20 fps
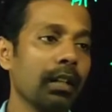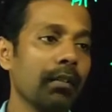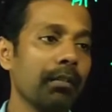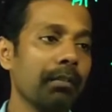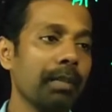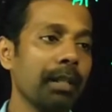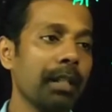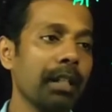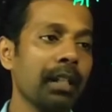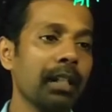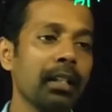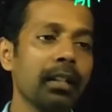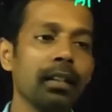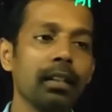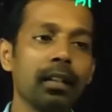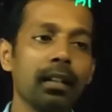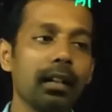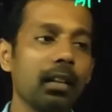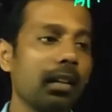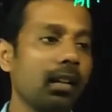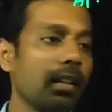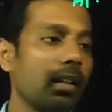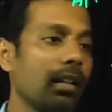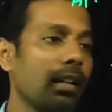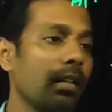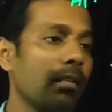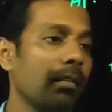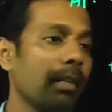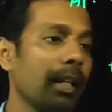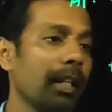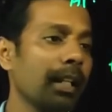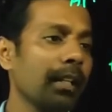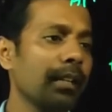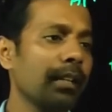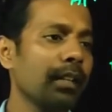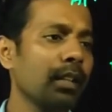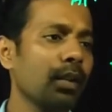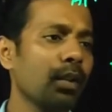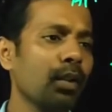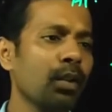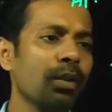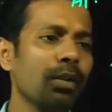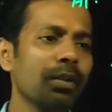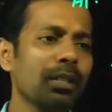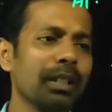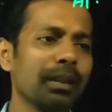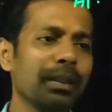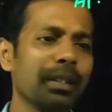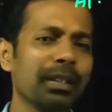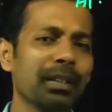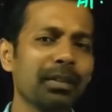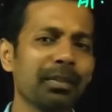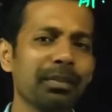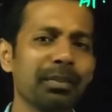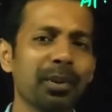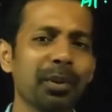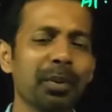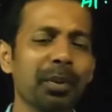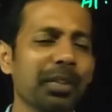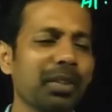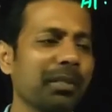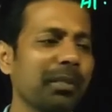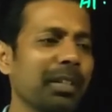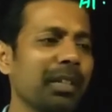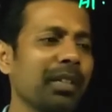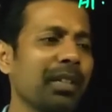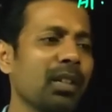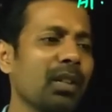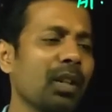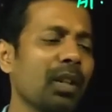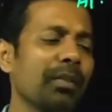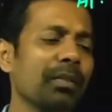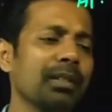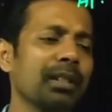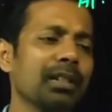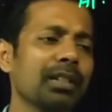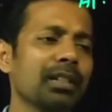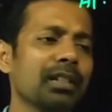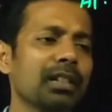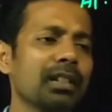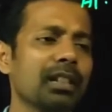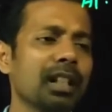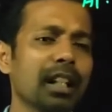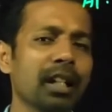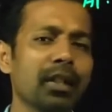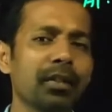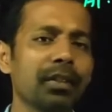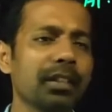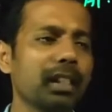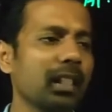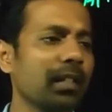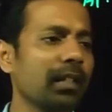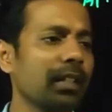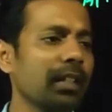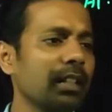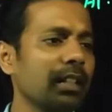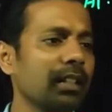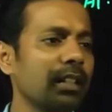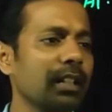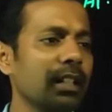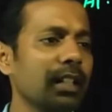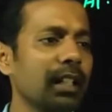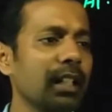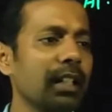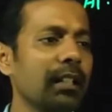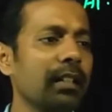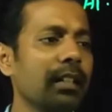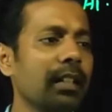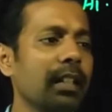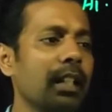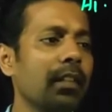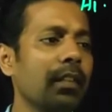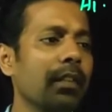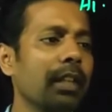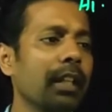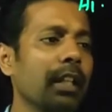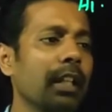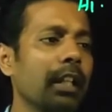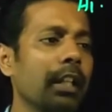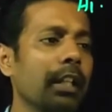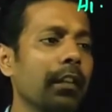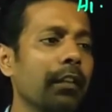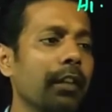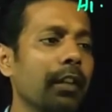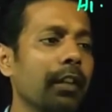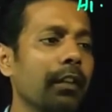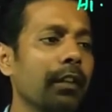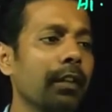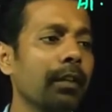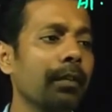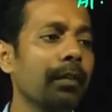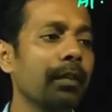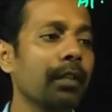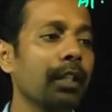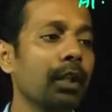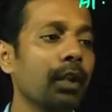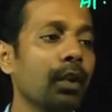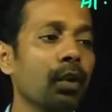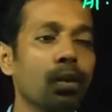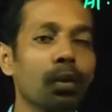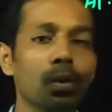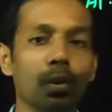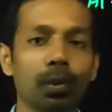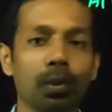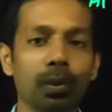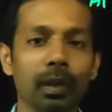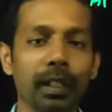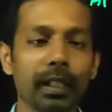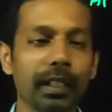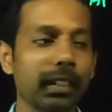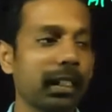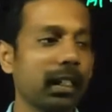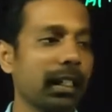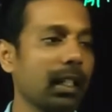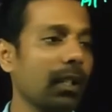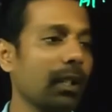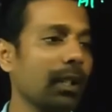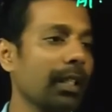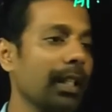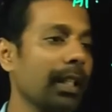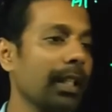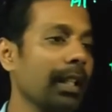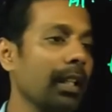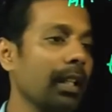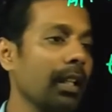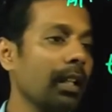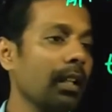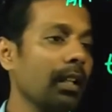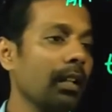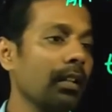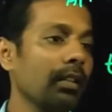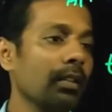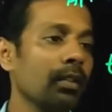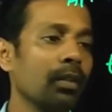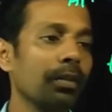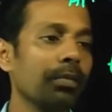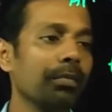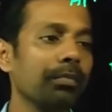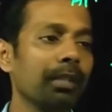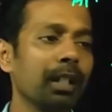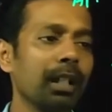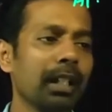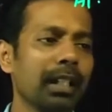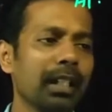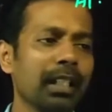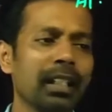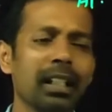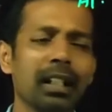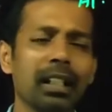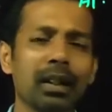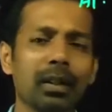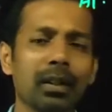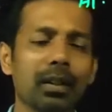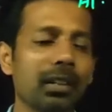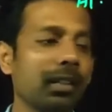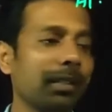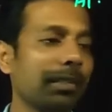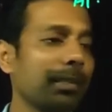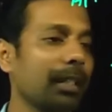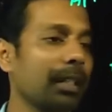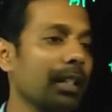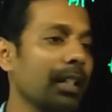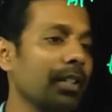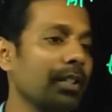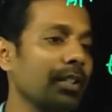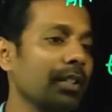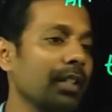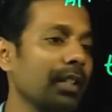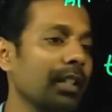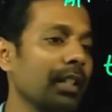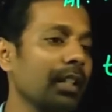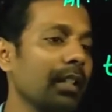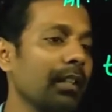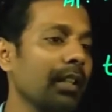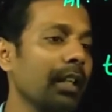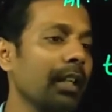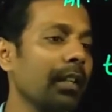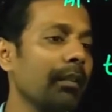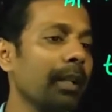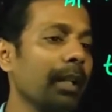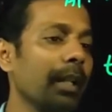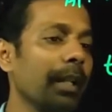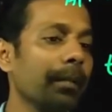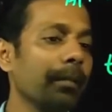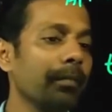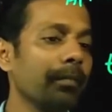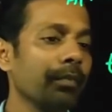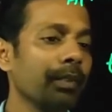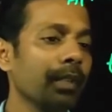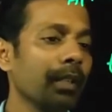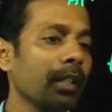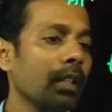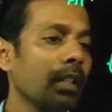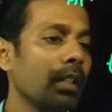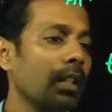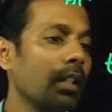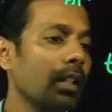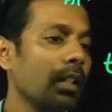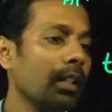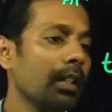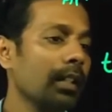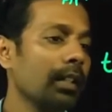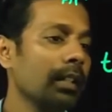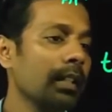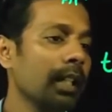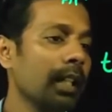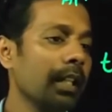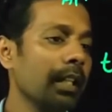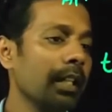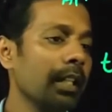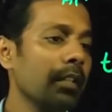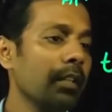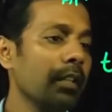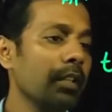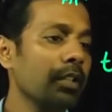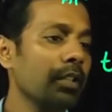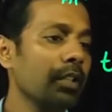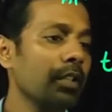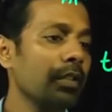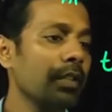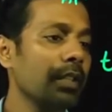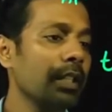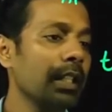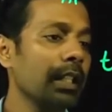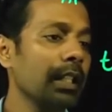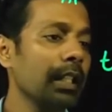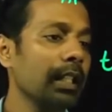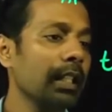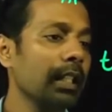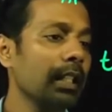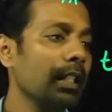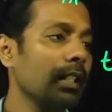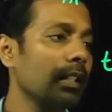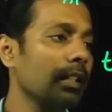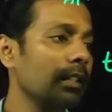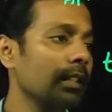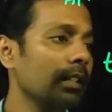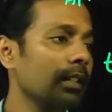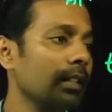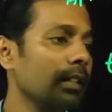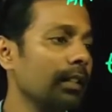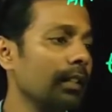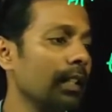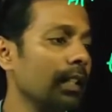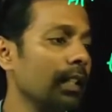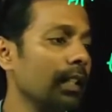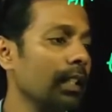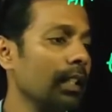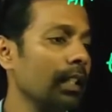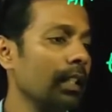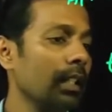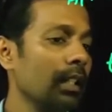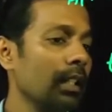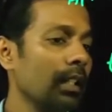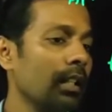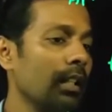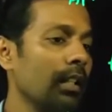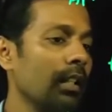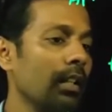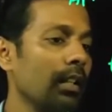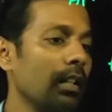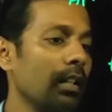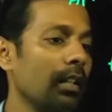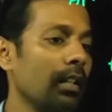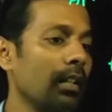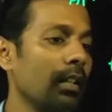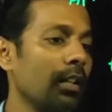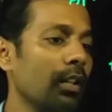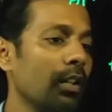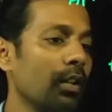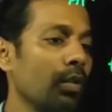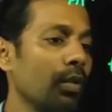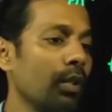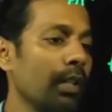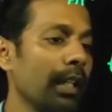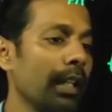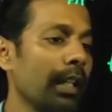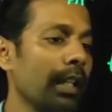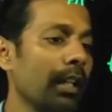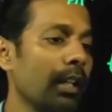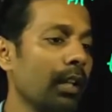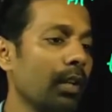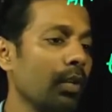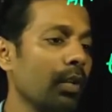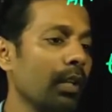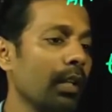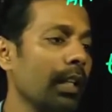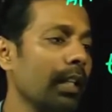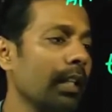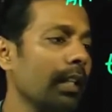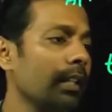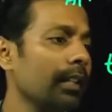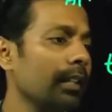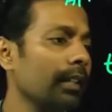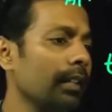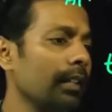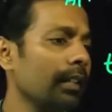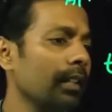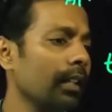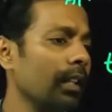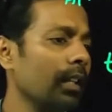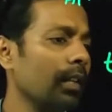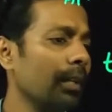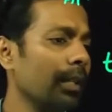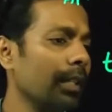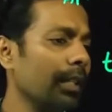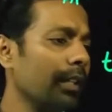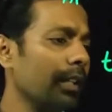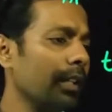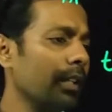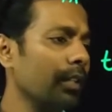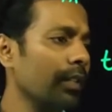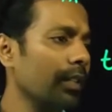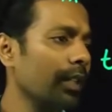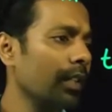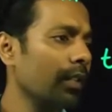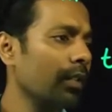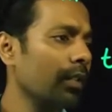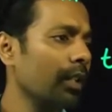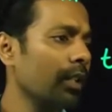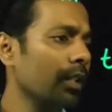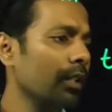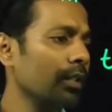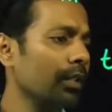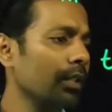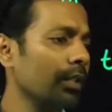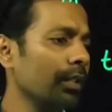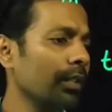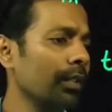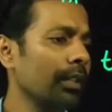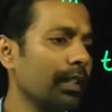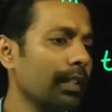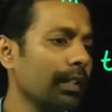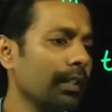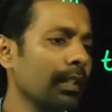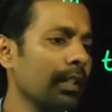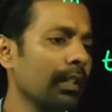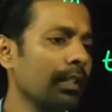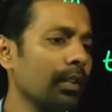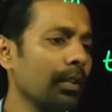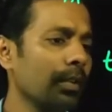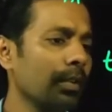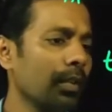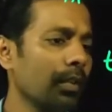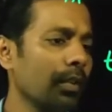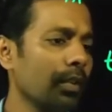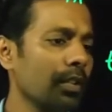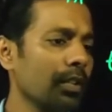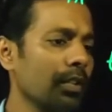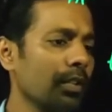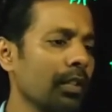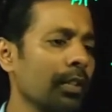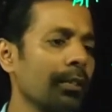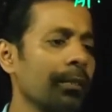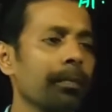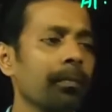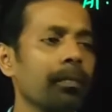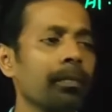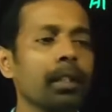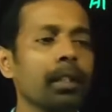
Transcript: mean minus zero, that means population mean is zero. I'm just trying to check D is significantly different from zero, like that. Okay, so I can ignore this part actually. Divide by standard deviation of D, that's D, root n is how many values we have, 1, 2, 3, 4, 5, 6 observations here,